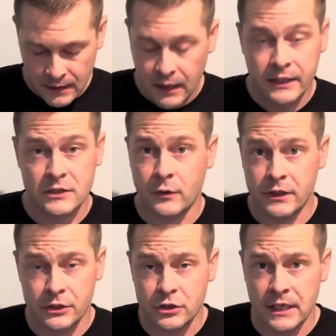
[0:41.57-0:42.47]
I just wanted
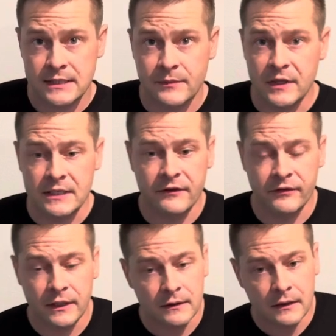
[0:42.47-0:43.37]
to try something
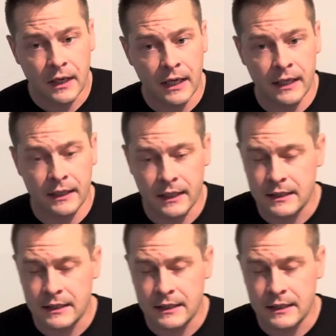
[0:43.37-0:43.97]
different. I